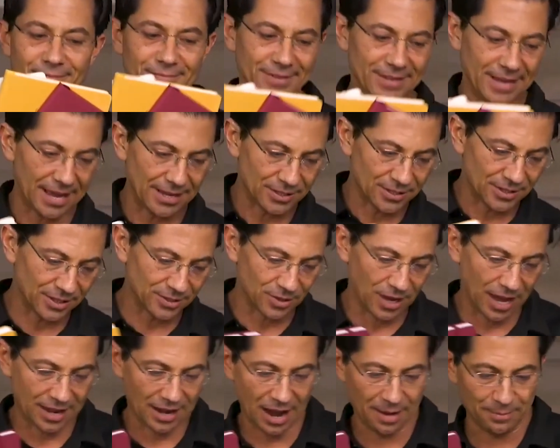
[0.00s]
Yes, these
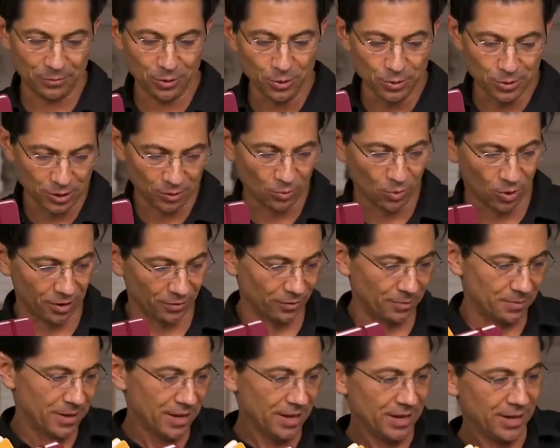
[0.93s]
are, and I'm using one of
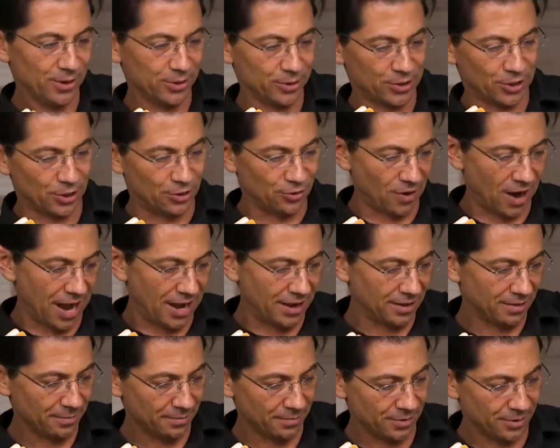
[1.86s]
them. Here's the
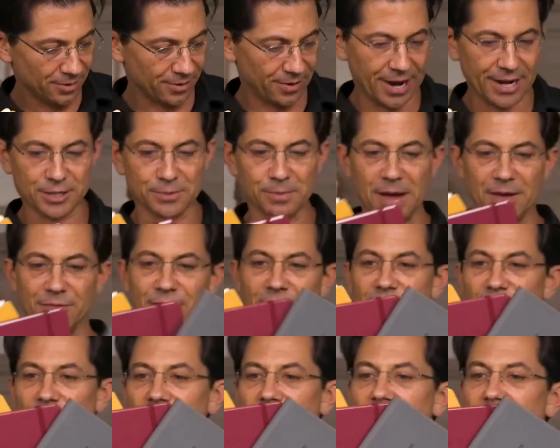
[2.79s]
gray. Gray is my
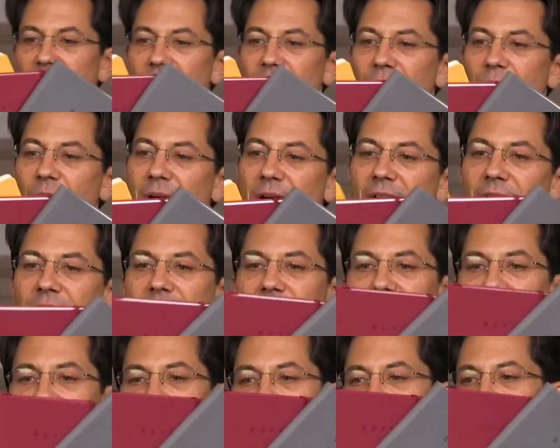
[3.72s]
favorite. Well,
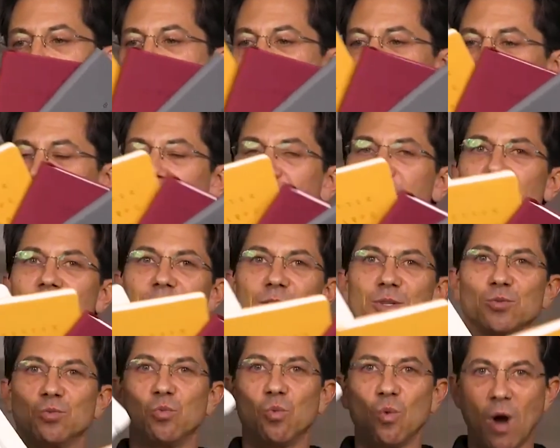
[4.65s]
no, my wife's favorite
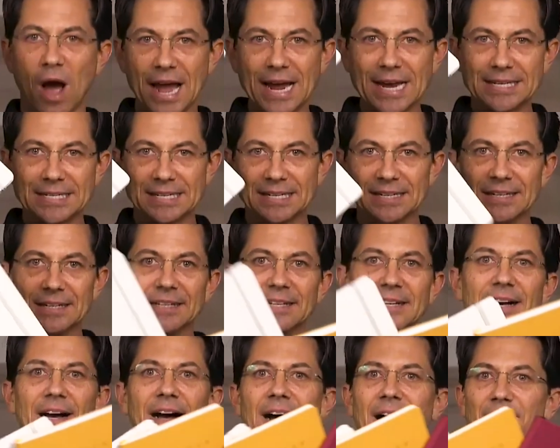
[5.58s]
is white.
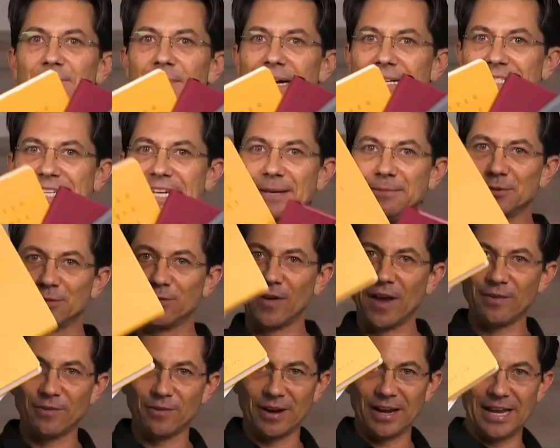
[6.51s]
My team's
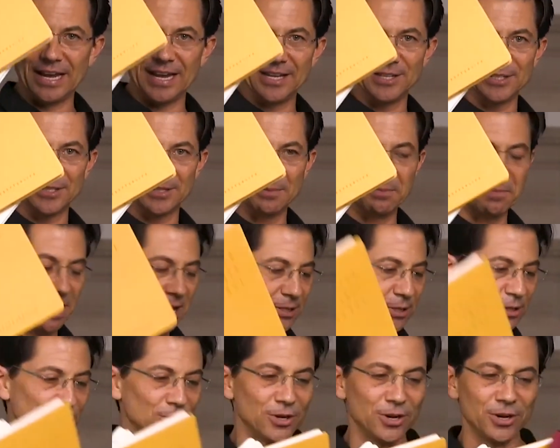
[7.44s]
favorite is the
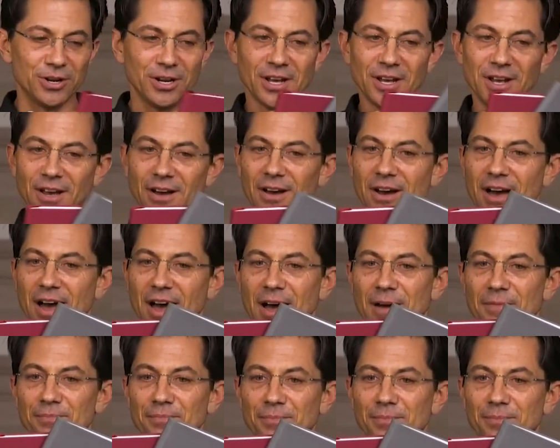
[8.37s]
mustard.
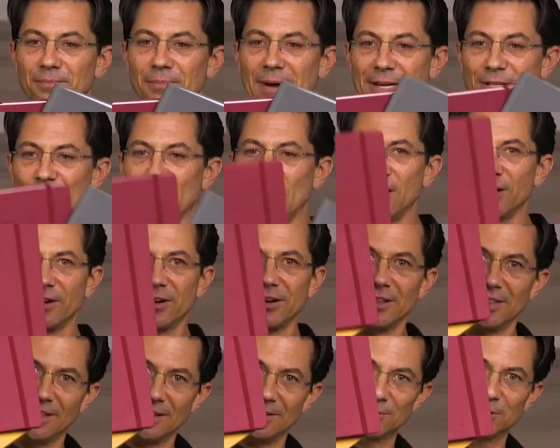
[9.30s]
My
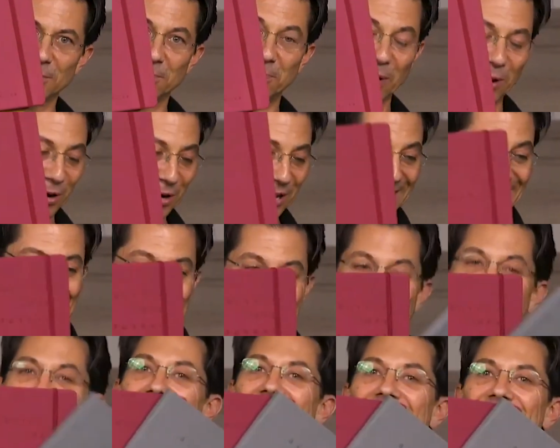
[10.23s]
daughter loves the
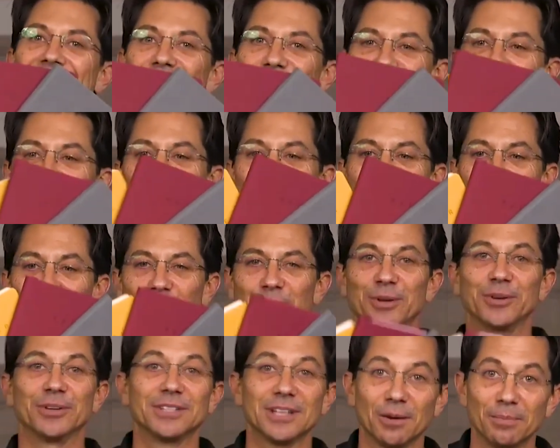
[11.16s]
burgundy. I love the gray. Well,
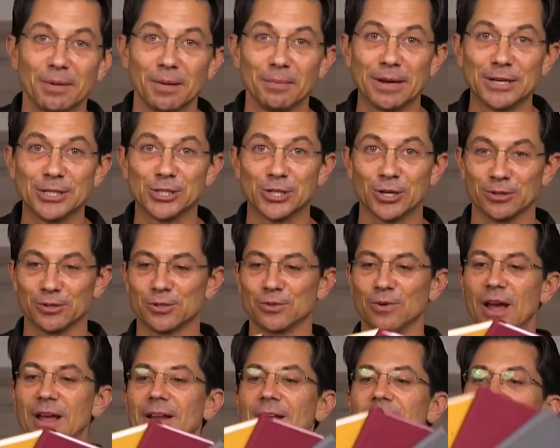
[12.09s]
you can tell by my shirts, right?